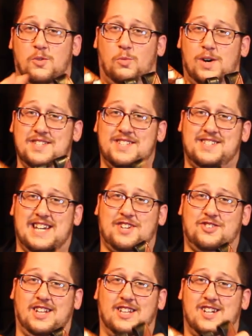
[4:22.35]
once it's
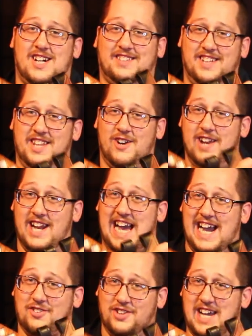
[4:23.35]
actually locked in there, it
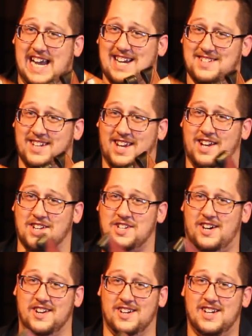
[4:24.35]
actually acts like a
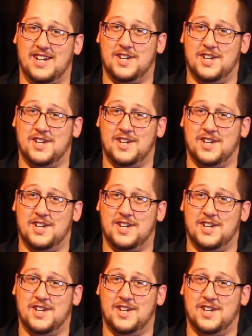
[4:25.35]
katana.